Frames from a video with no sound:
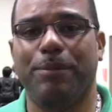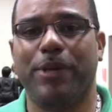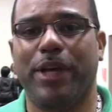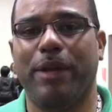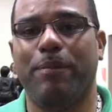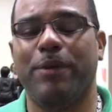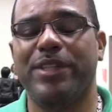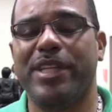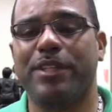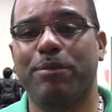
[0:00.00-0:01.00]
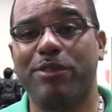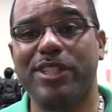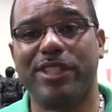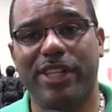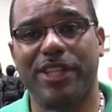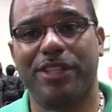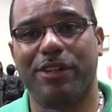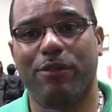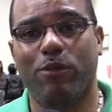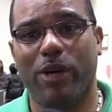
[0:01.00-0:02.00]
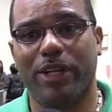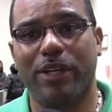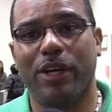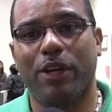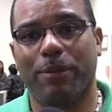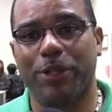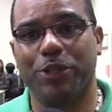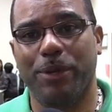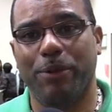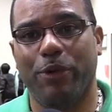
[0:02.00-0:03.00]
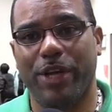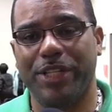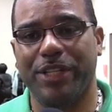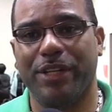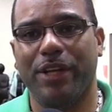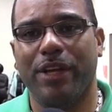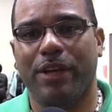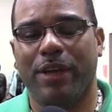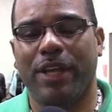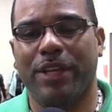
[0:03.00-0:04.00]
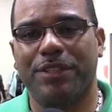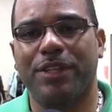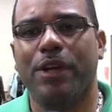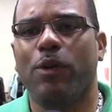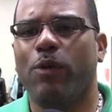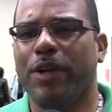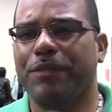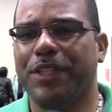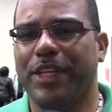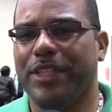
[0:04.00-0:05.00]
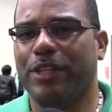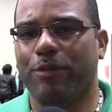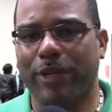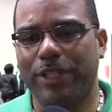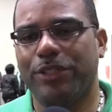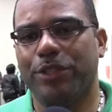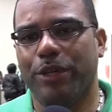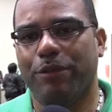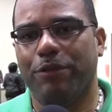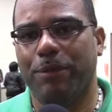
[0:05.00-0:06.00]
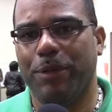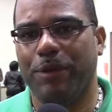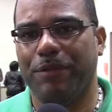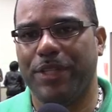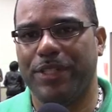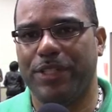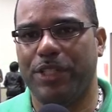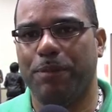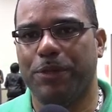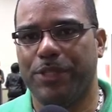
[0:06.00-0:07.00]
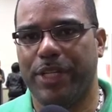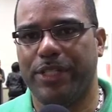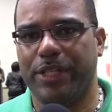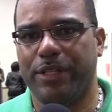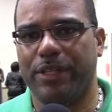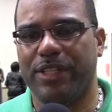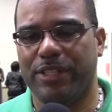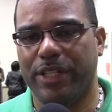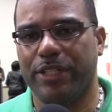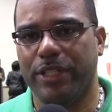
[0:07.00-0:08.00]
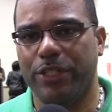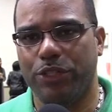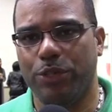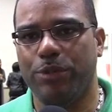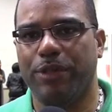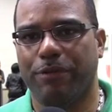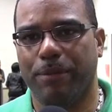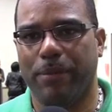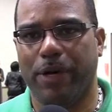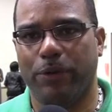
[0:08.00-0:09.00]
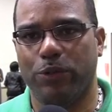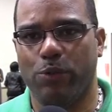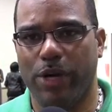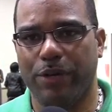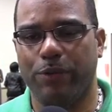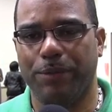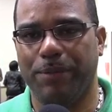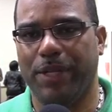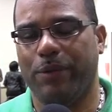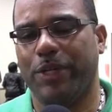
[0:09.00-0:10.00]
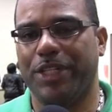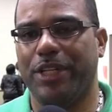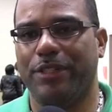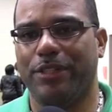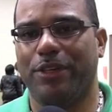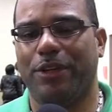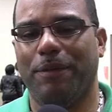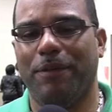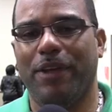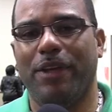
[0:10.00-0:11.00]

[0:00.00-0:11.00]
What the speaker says: come down and present a presentation of what commercial immigration is. One of the things that really stood out for me with this is she presented essentially two different models. One would be what she considered